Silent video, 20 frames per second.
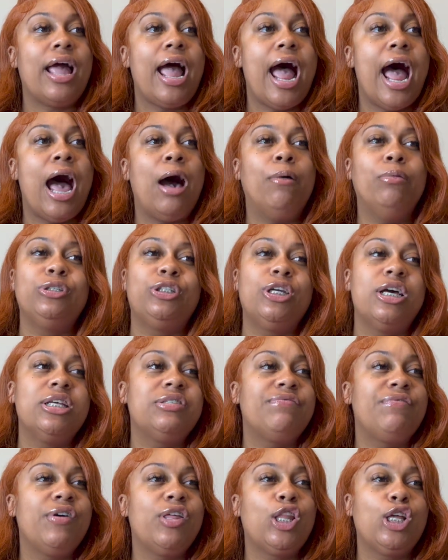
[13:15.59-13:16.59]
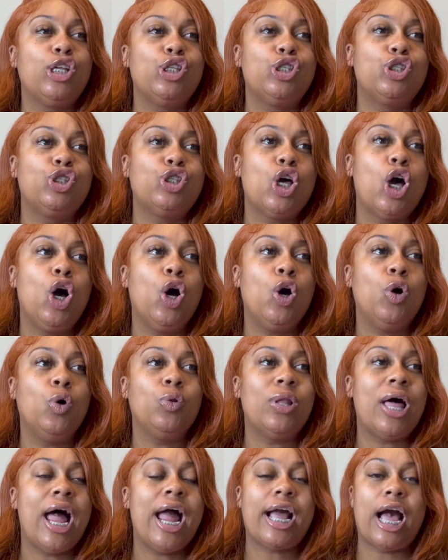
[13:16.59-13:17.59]
I was just feeling so
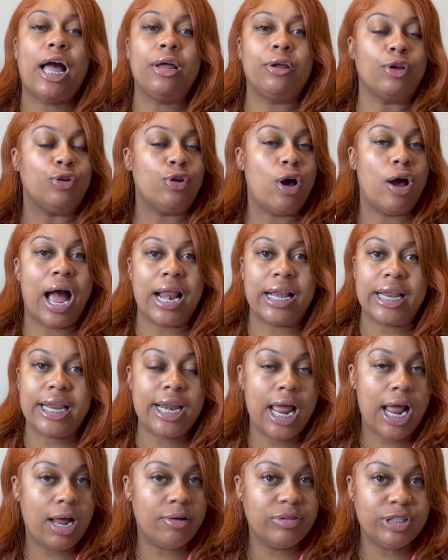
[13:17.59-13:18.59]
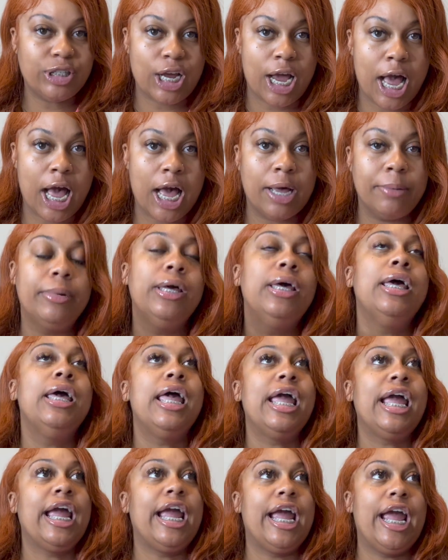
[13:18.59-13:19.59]
like, uh, you know, I didn't have a job
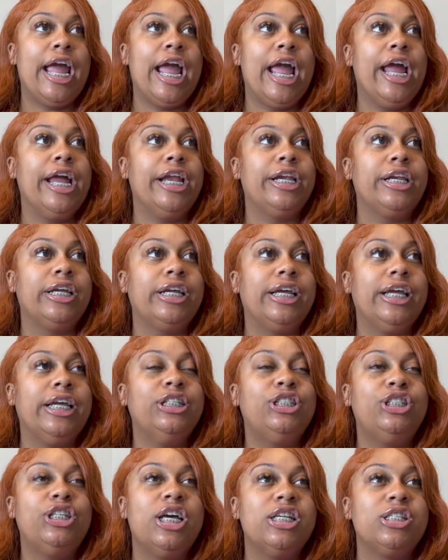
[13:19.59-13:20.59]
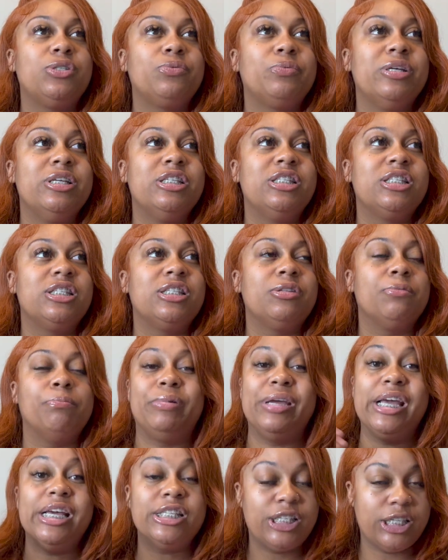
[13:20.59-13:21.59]
and it just was
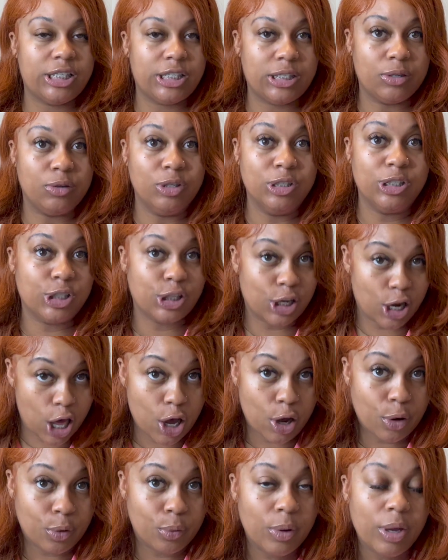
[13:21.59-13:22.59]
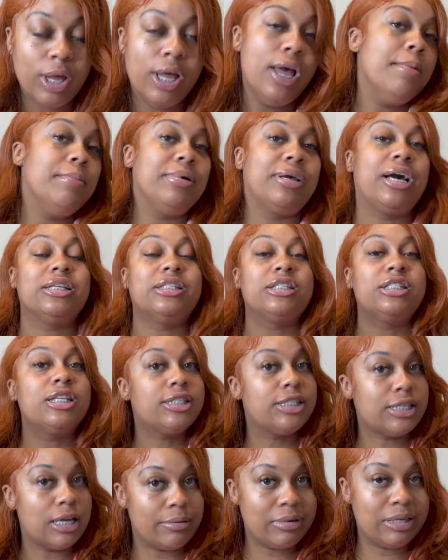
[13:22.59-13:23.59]
business was slow because it's the
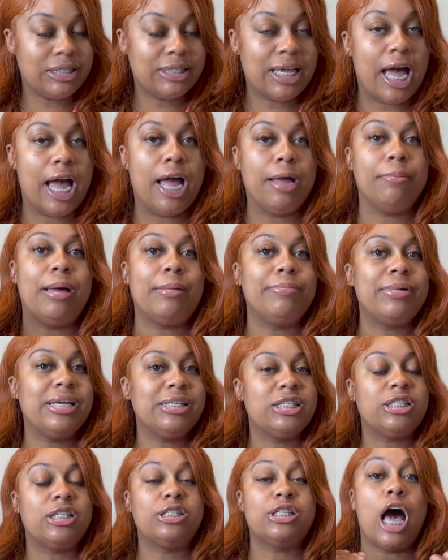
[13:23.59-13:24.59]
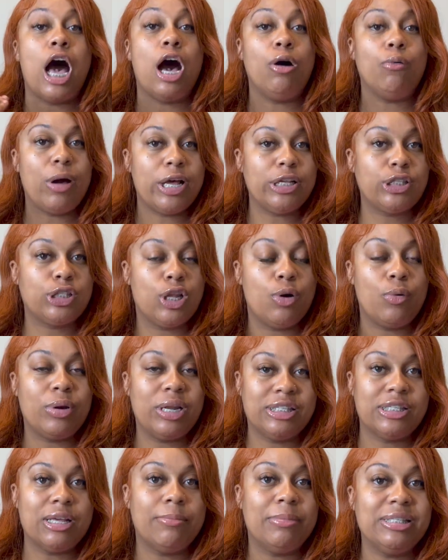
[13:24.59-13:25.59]
summertime my business is always slow in the
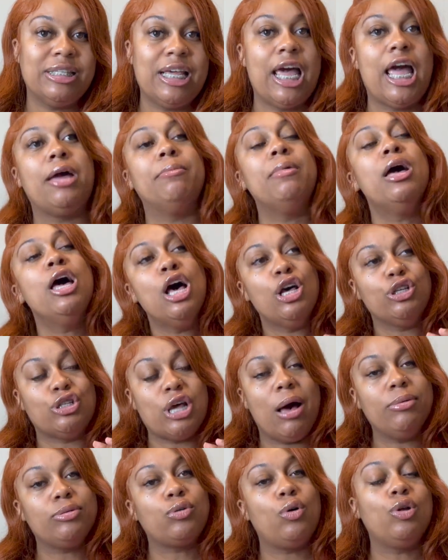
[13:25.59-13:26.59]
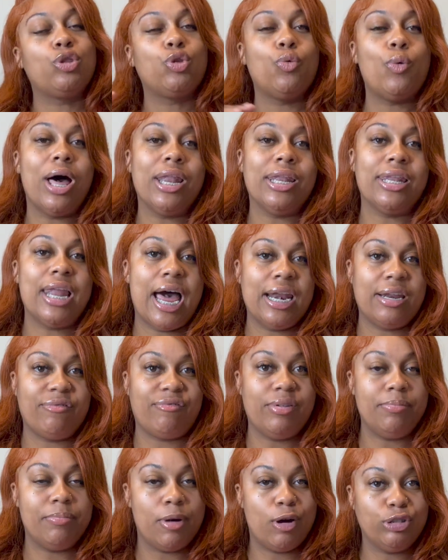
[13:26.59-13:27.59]
summertime so i was going through a lot of
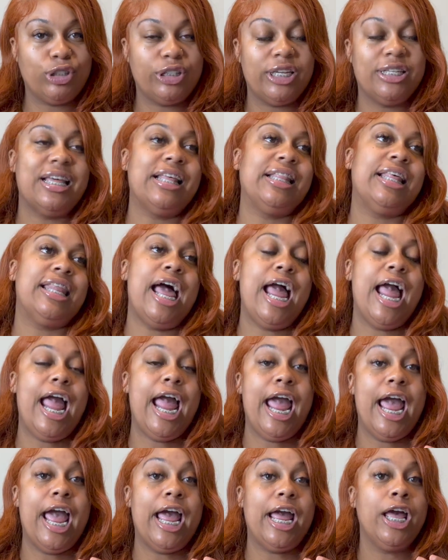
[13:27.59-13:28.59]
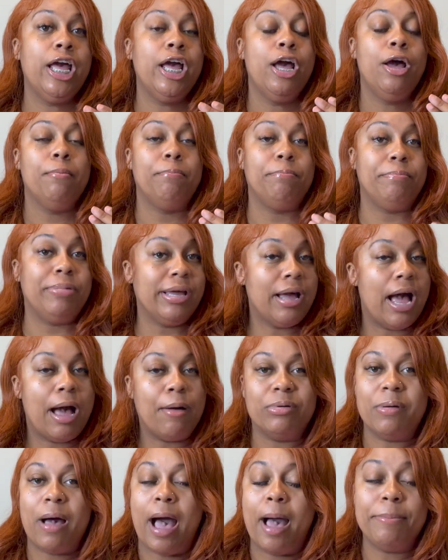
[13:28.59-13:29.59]
emotions and then i had be i
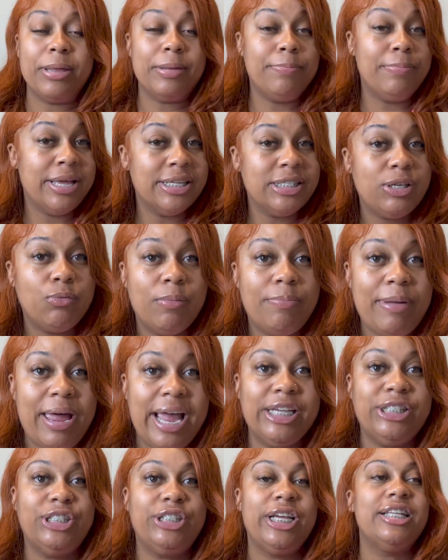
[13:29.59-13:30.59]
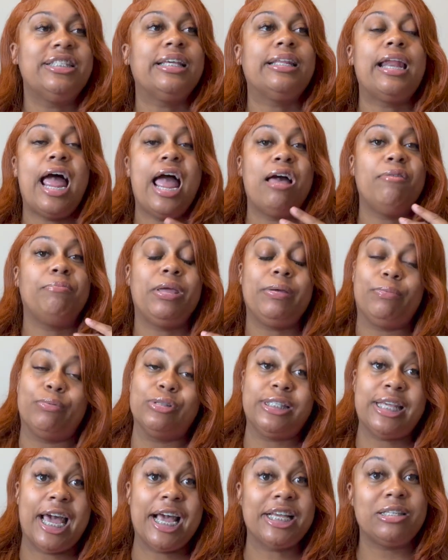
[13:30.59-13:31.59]
would i'll be busy with patients and i have people
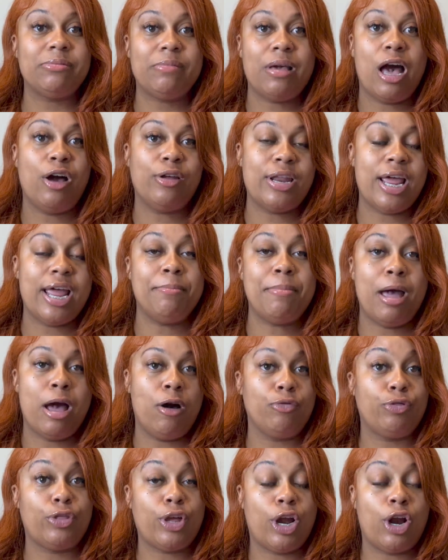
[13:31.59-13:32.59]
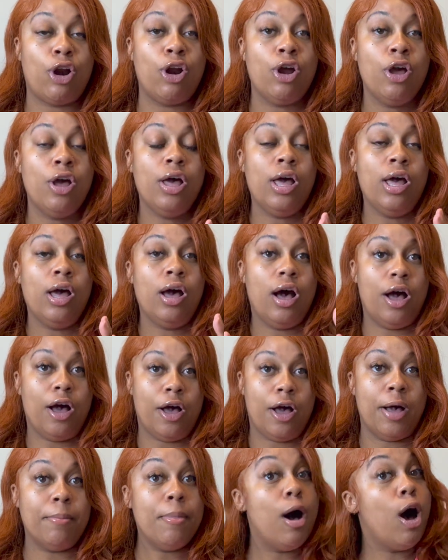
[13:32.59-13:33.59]
texting me all day about their
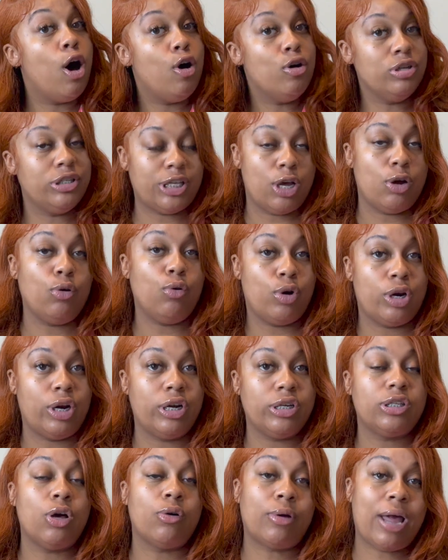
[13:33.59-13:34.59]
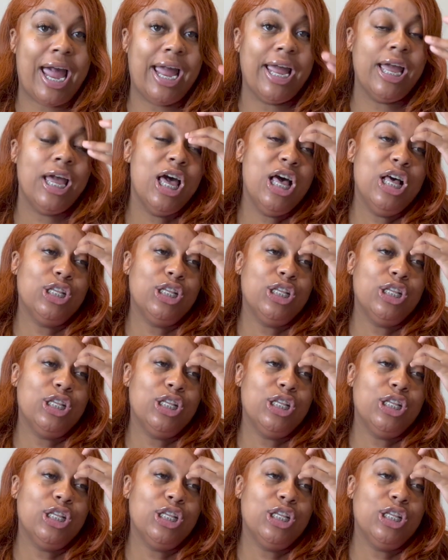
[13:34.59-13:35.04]
um, wholesale orders, okay?